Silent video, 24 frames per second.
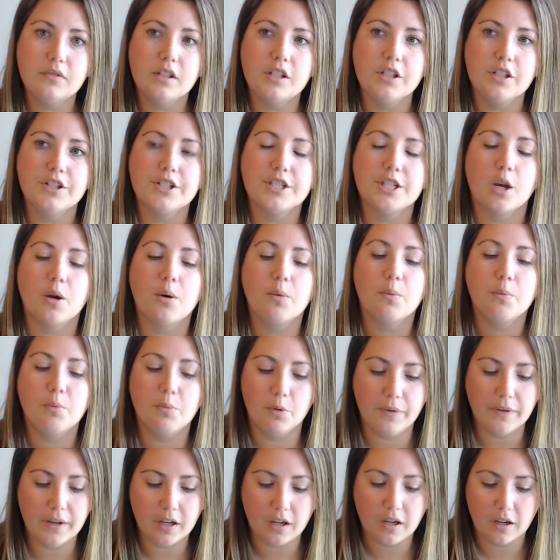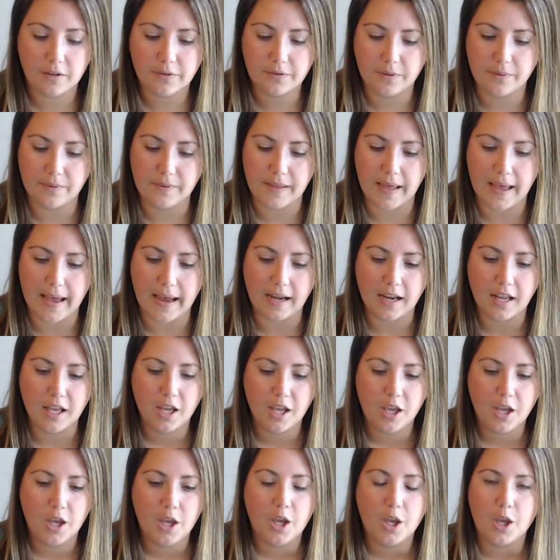So moving on from that,
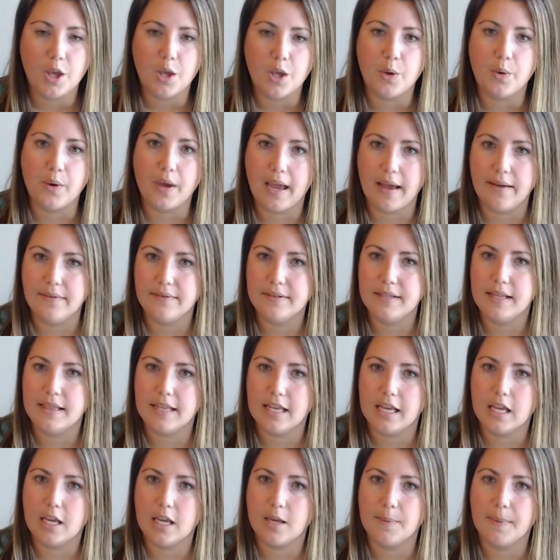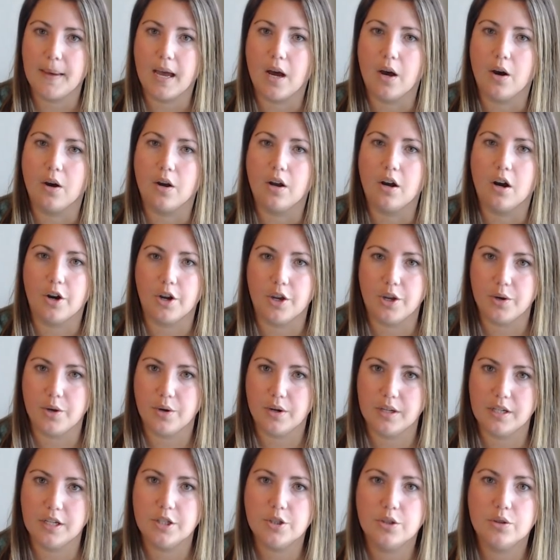you have to think about, are you
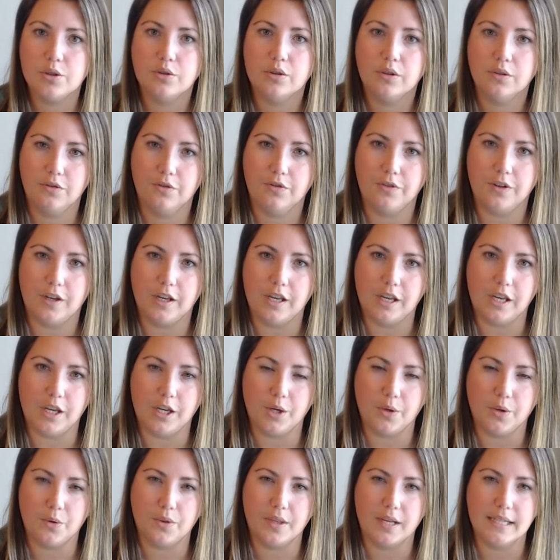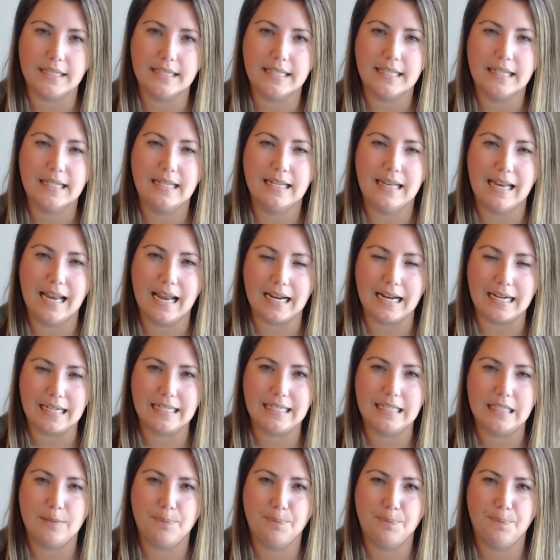going to do a venue? That's the
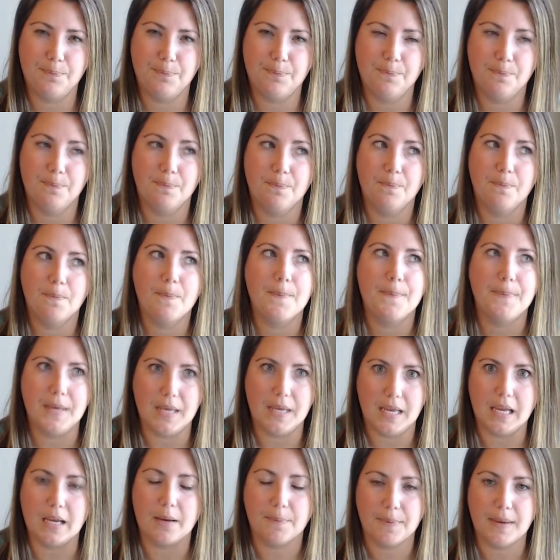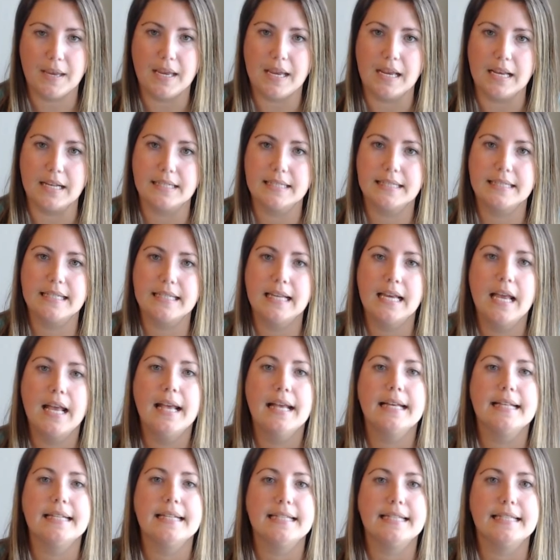next big piece.
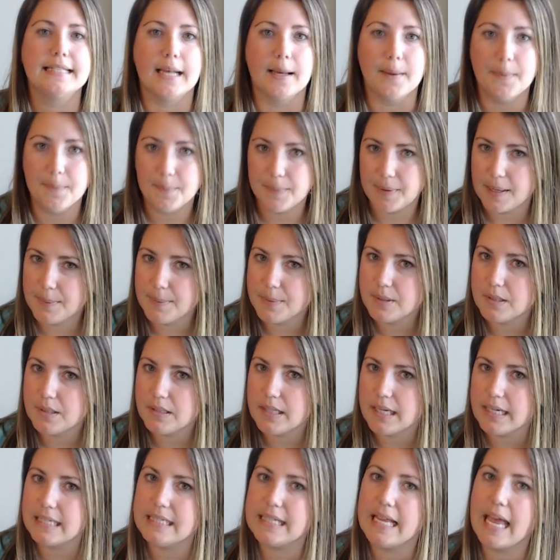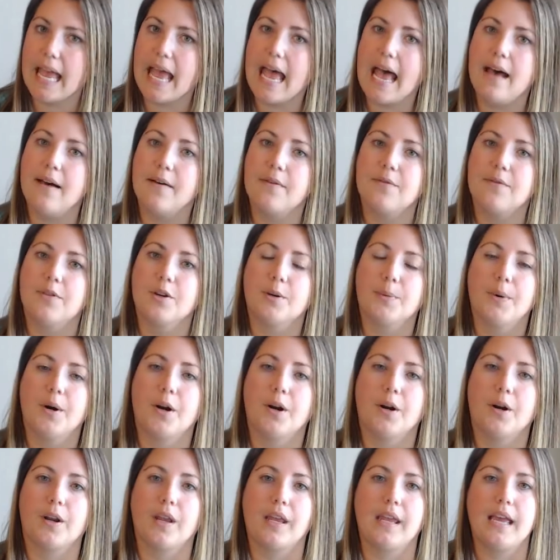Some people like to have their
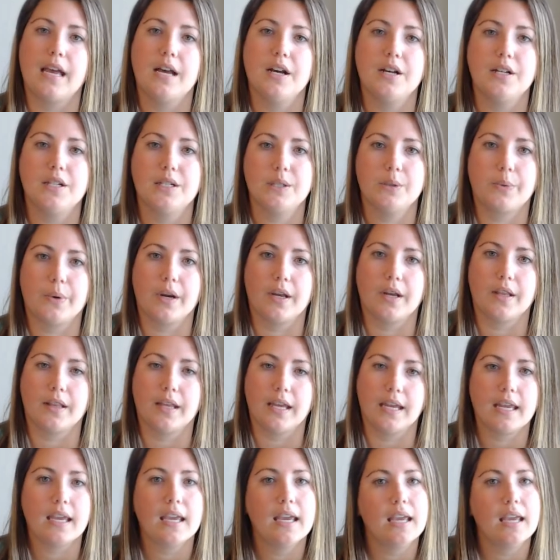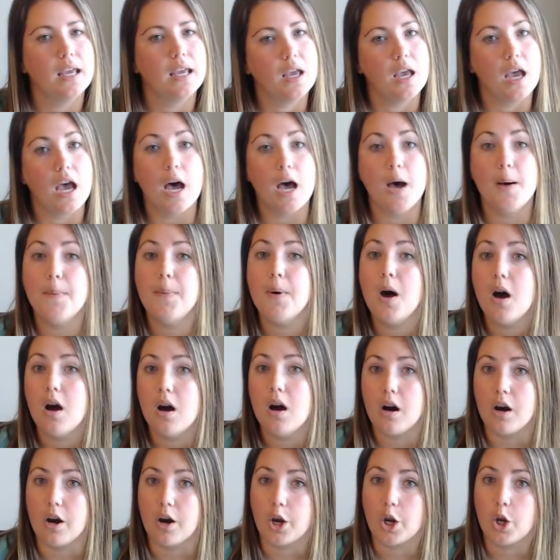party elsewhere, like a
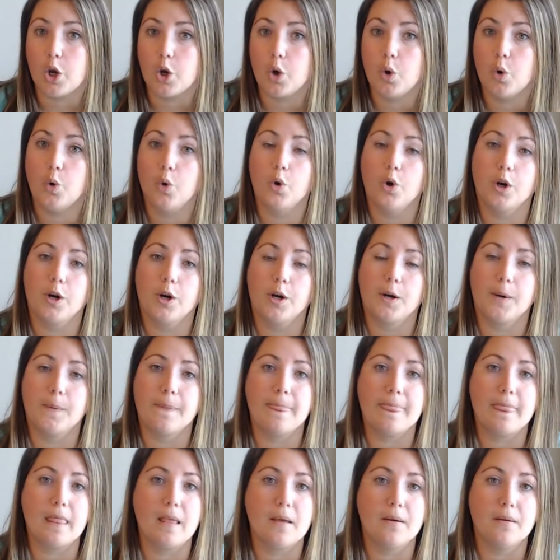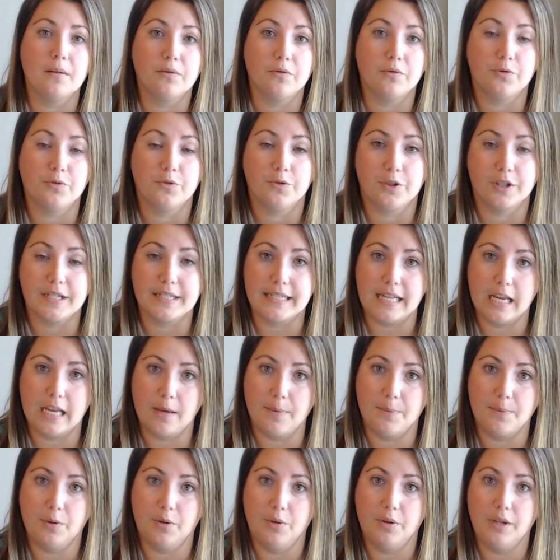park, or for
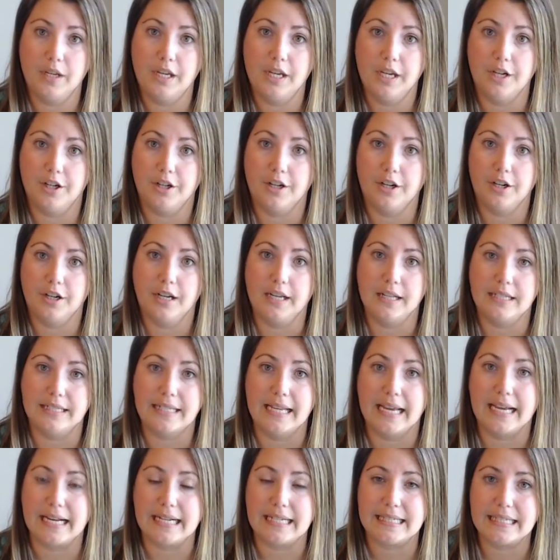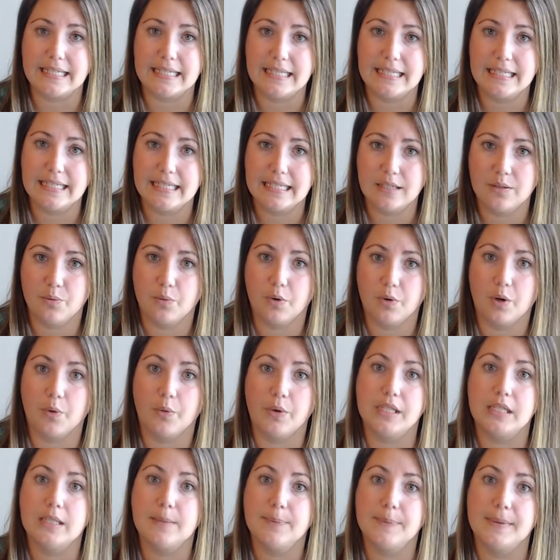example, here in Texas, where
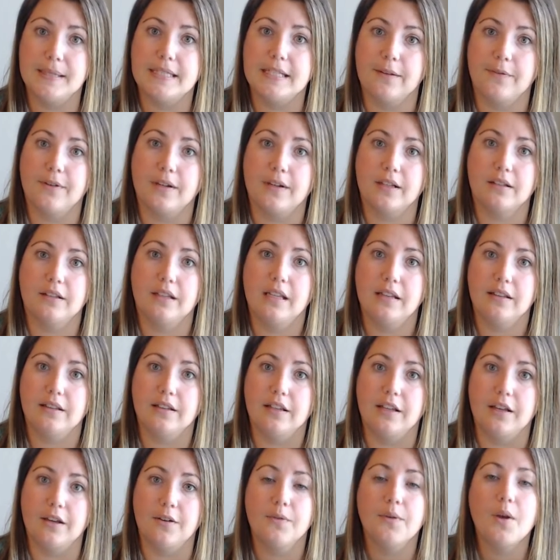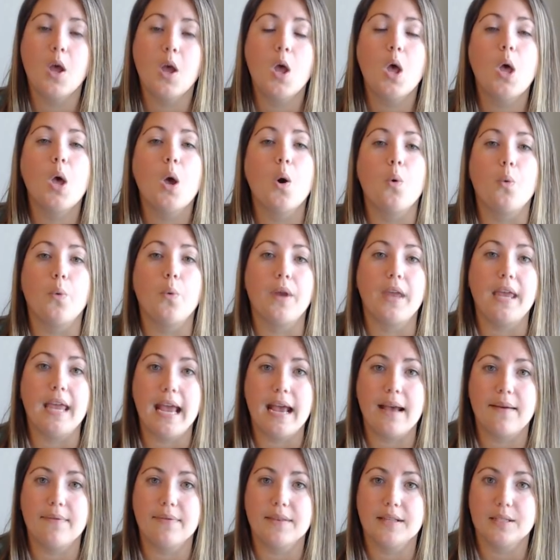we specifically live, we
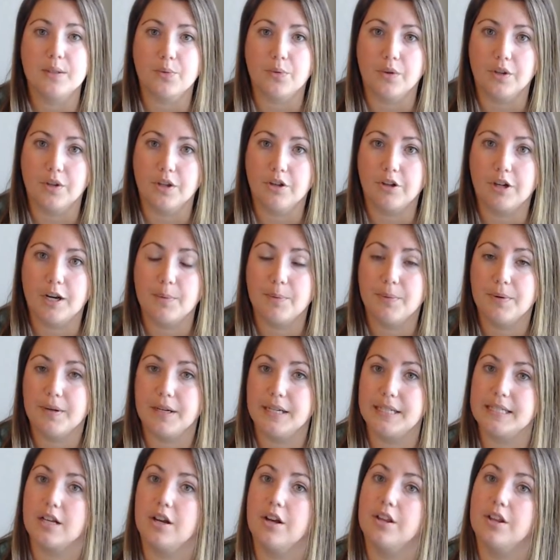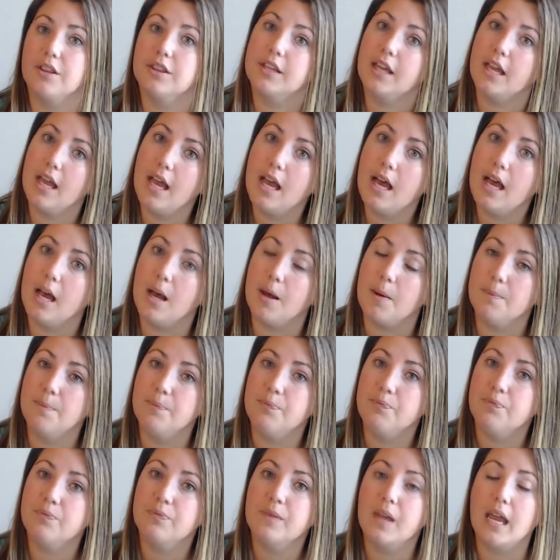have this really great place called The Hub,
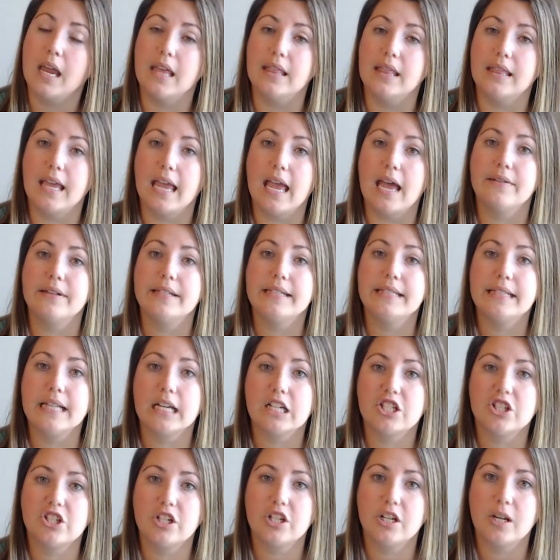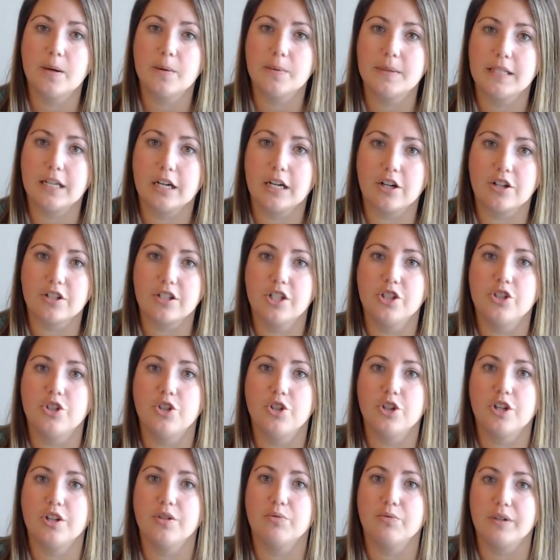and they have a section upstairs that
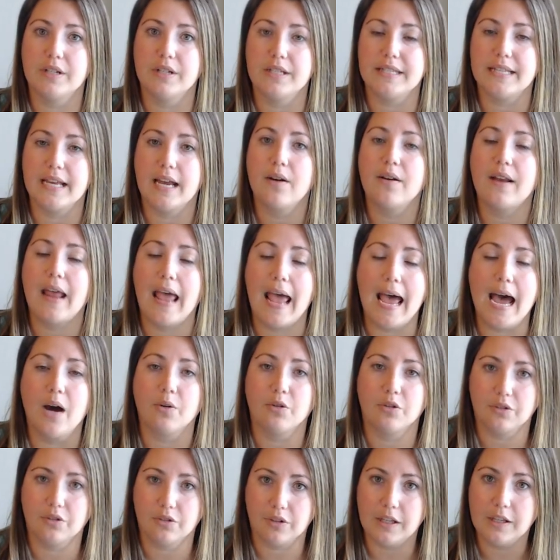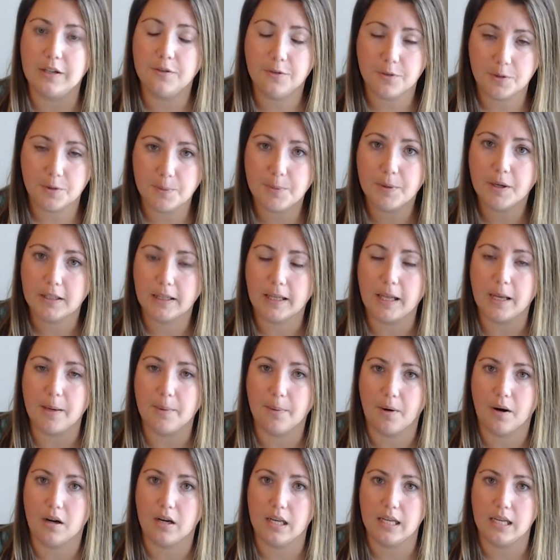you can rent out hourly for birthday
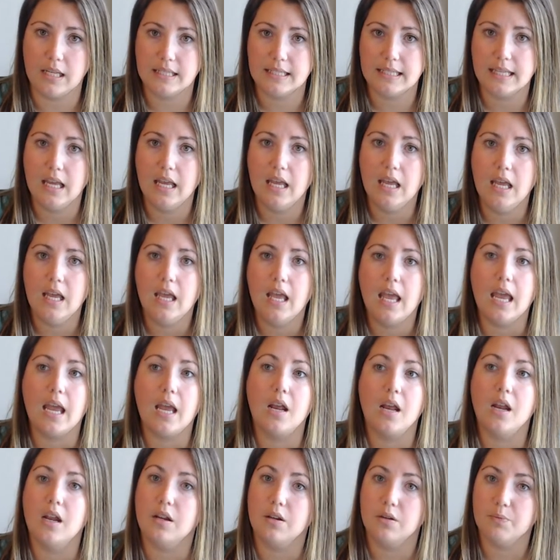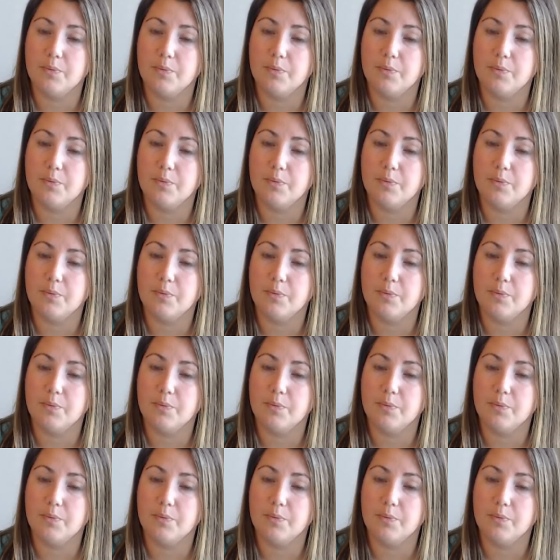parties. And